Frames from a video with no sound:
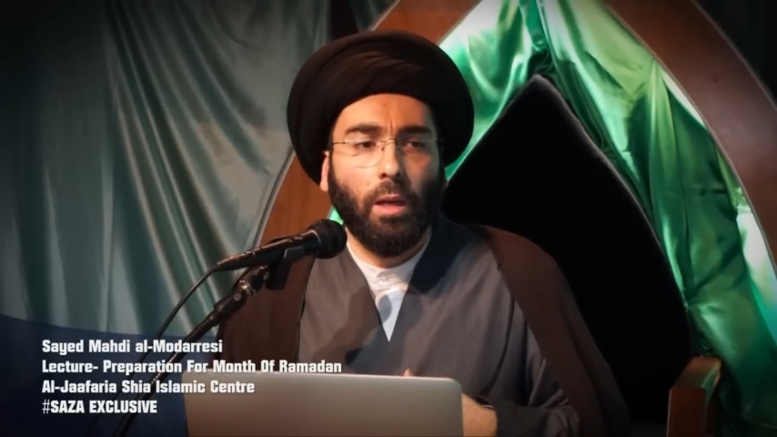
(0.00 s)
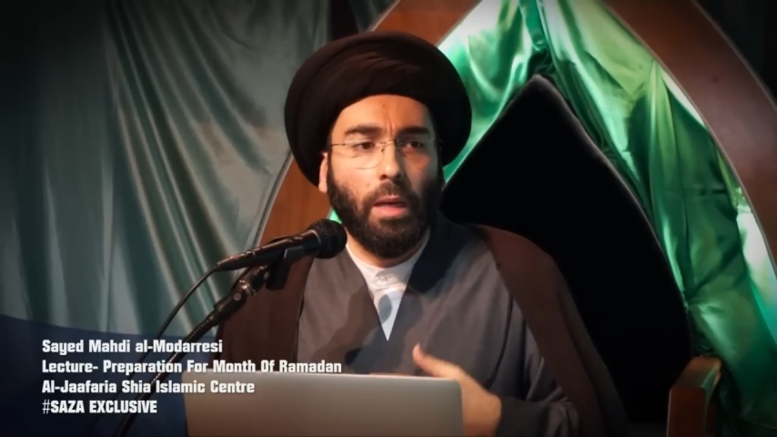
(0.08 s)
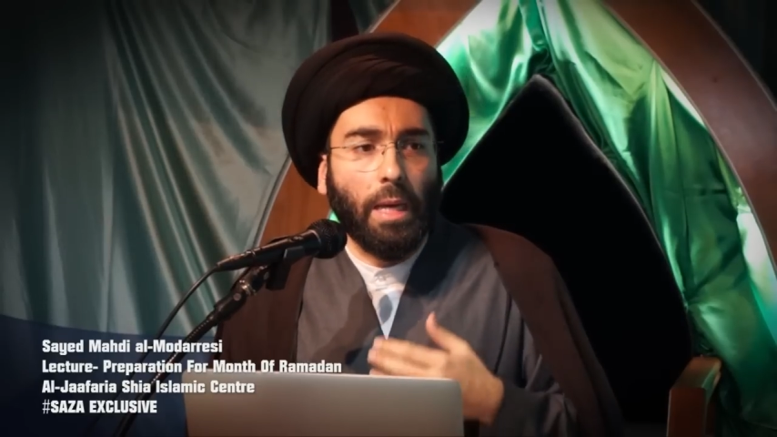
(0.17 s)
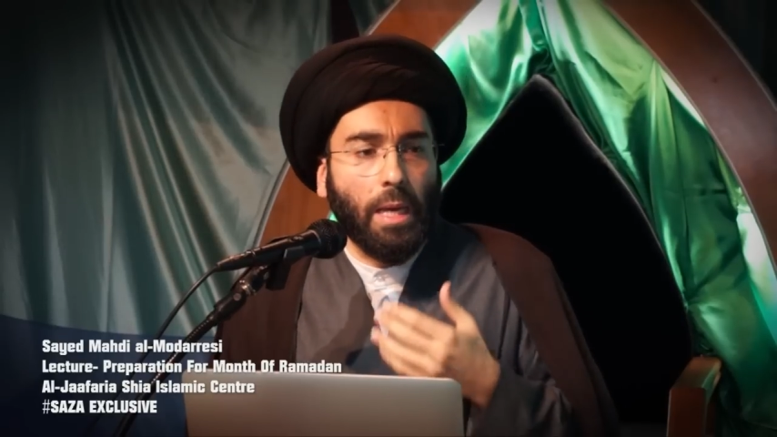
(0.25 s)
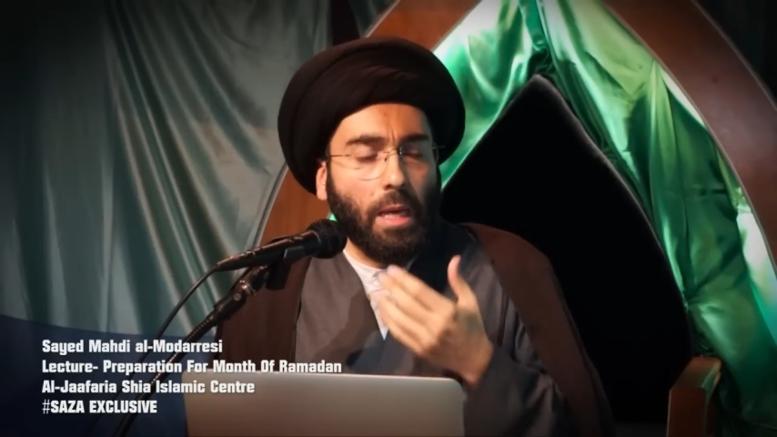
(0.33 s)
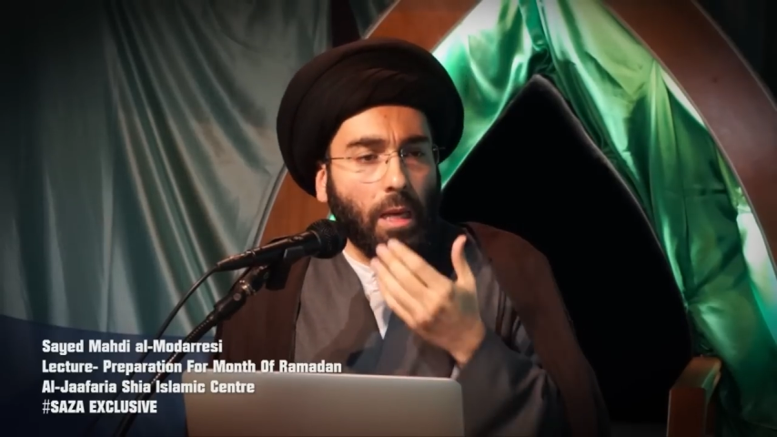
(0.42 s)

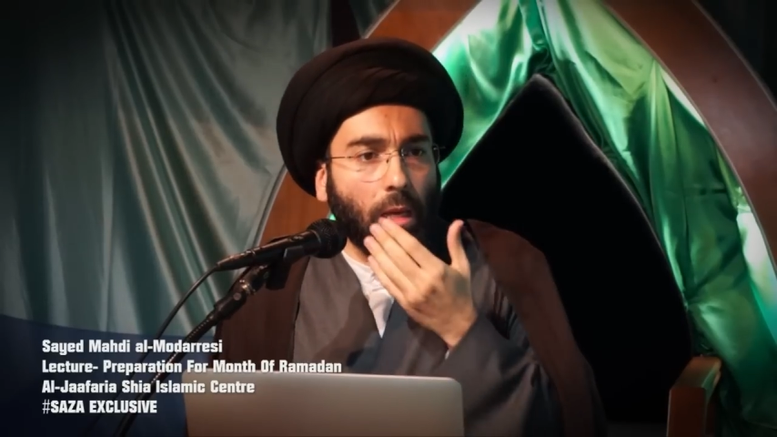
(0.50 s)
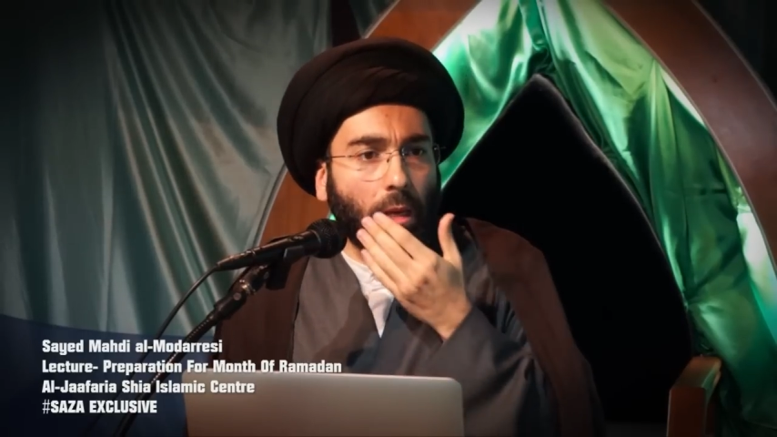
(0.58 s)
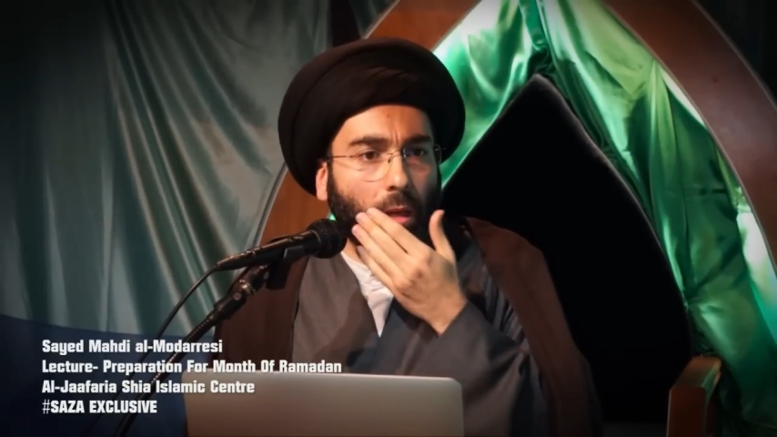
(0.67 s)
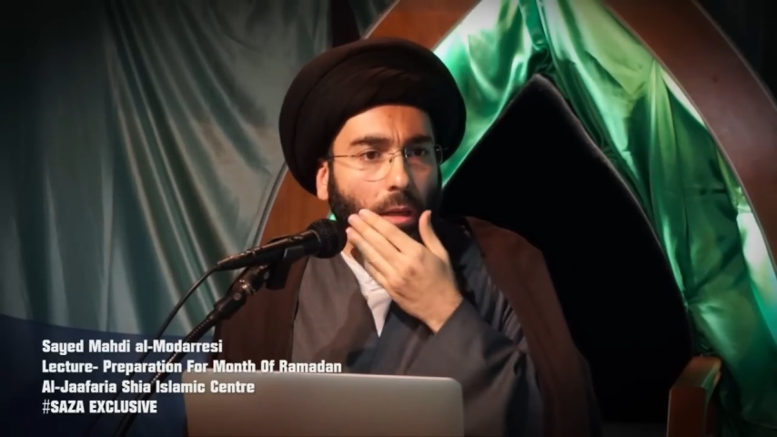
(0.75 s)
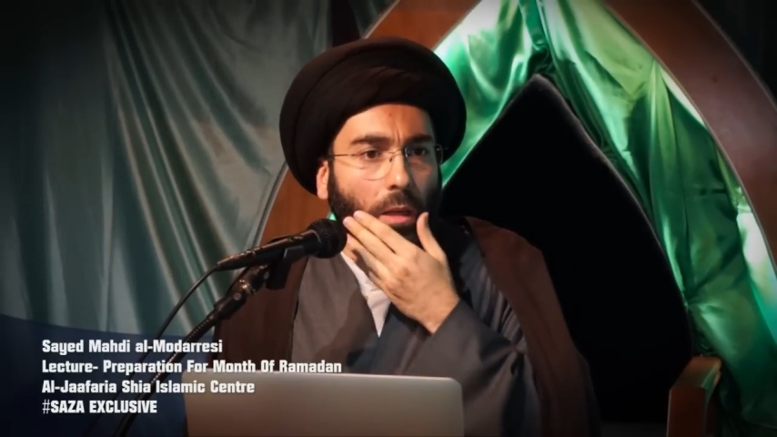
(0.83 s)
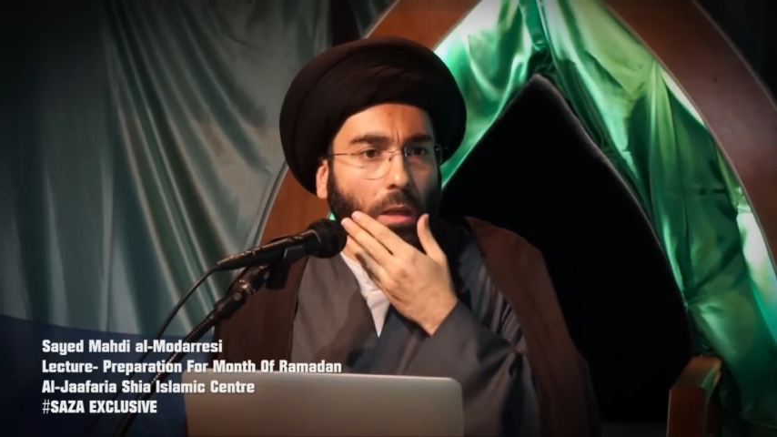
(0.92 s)

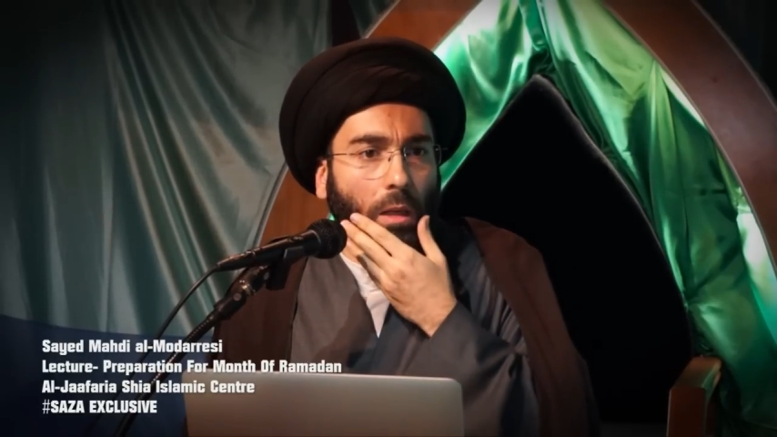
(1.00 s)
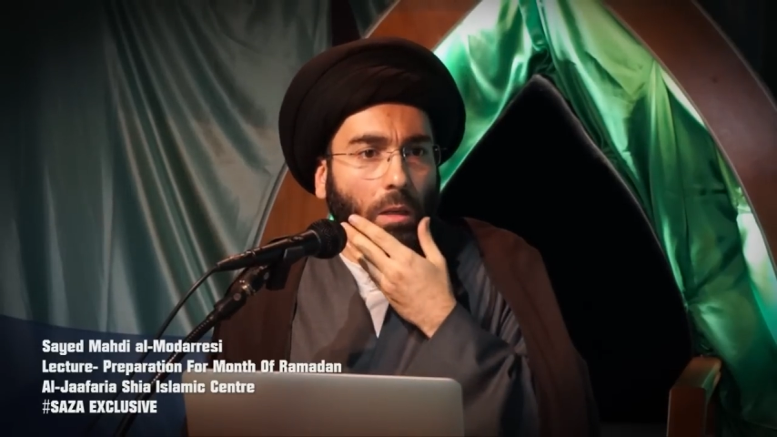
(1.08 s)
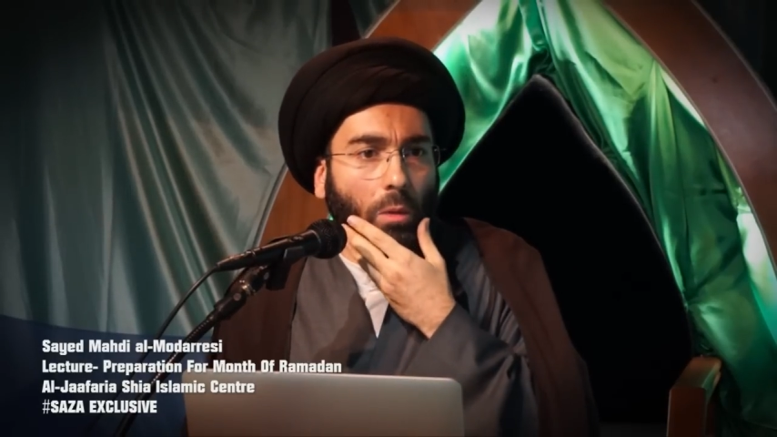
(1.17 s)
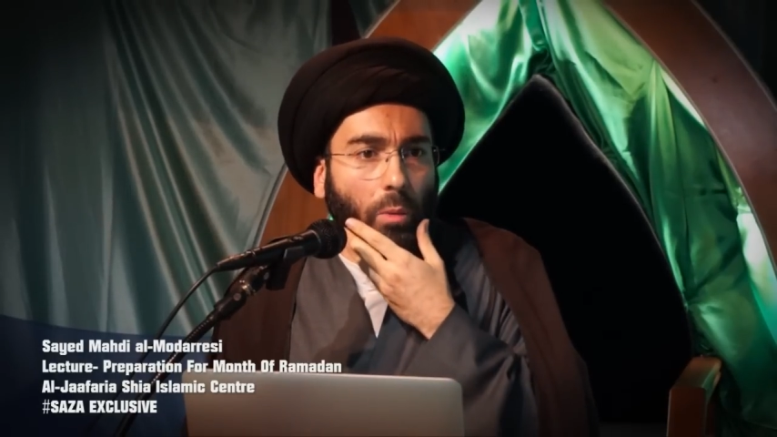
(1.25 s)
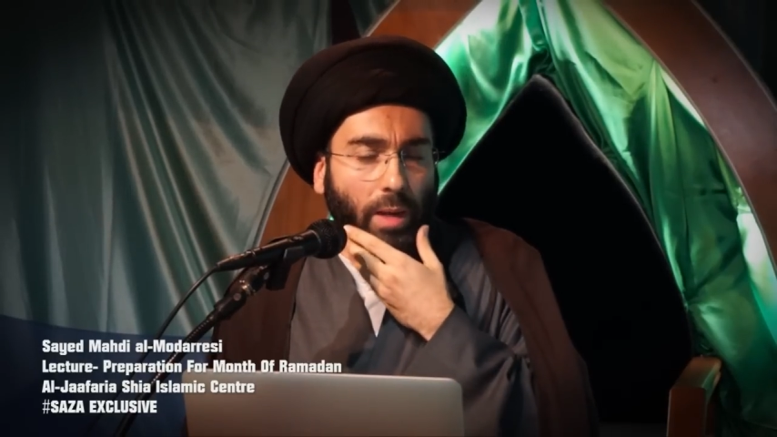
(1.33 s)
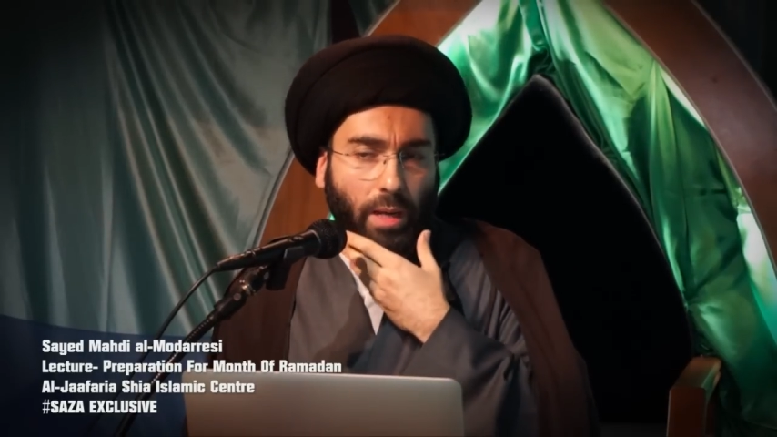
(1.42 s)

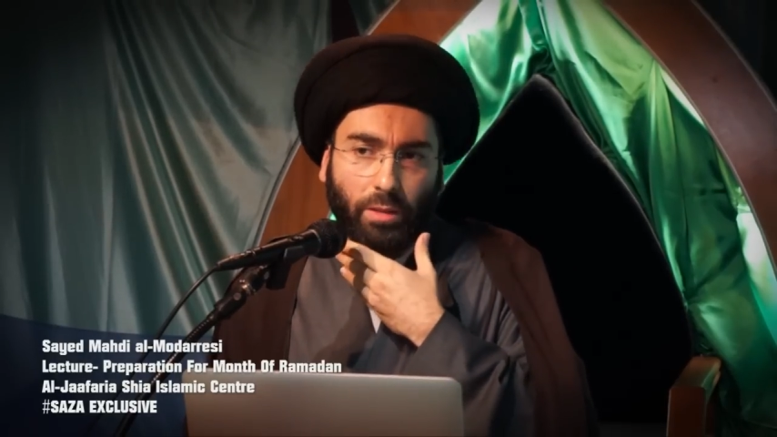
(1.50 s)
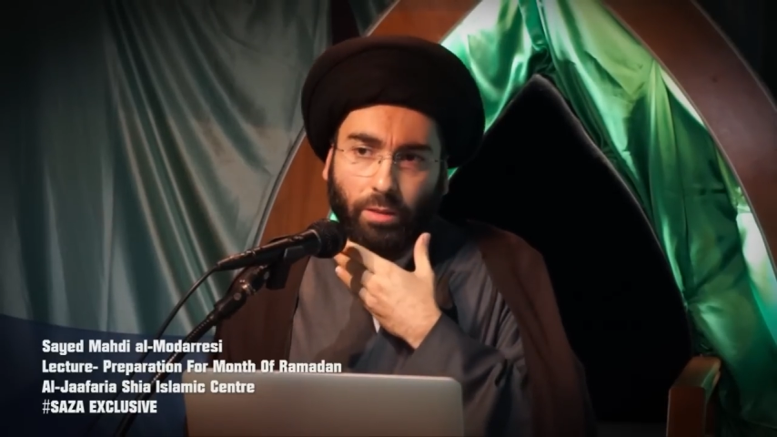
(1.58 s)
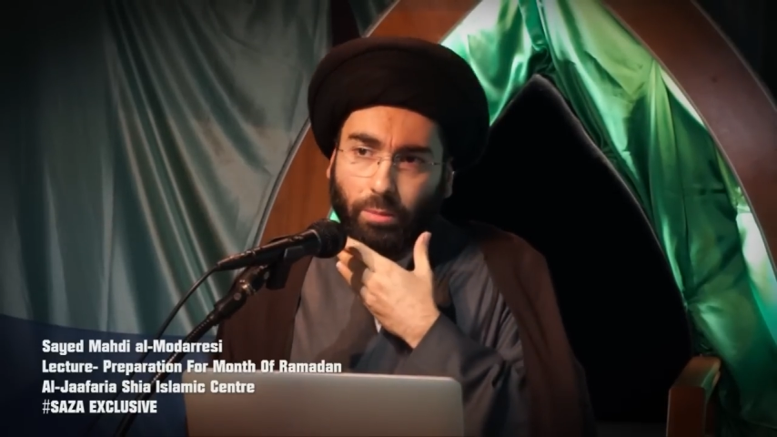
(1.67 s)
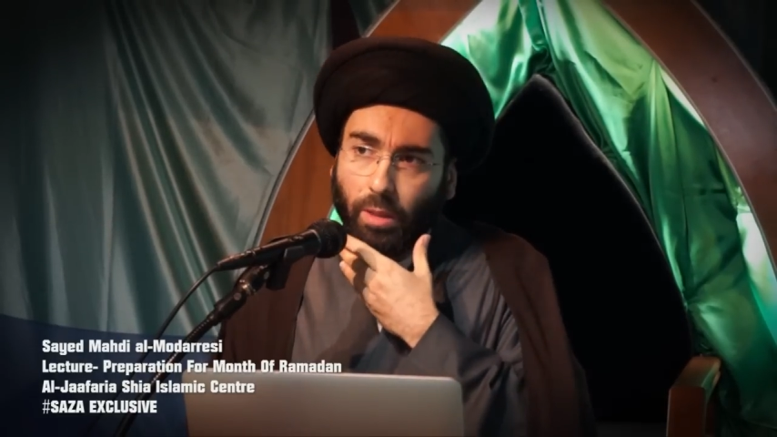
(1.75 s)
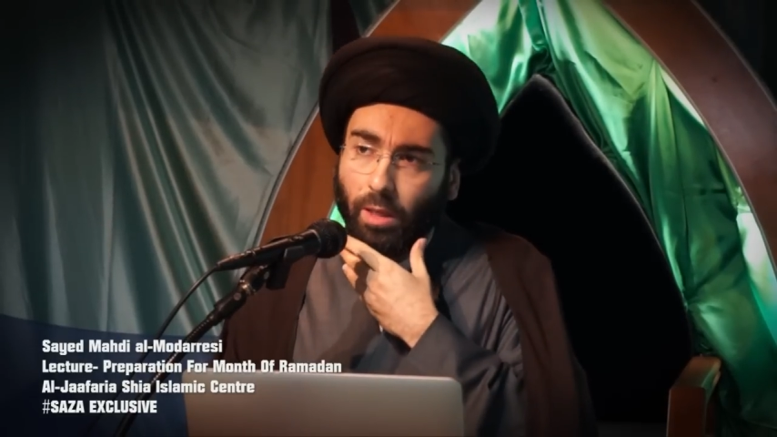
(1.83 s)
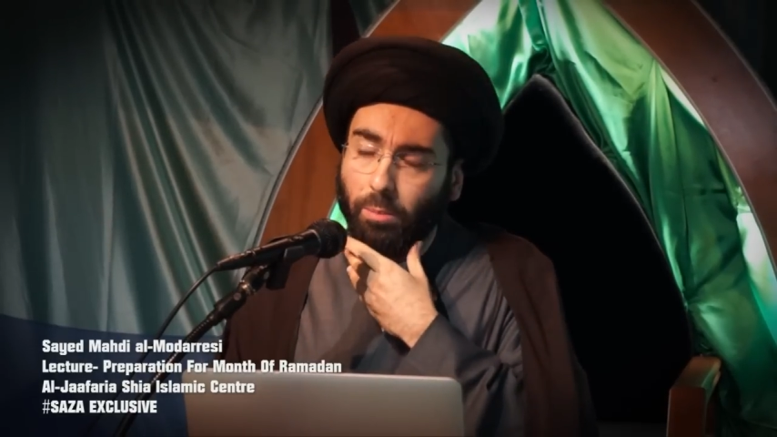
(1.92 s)
his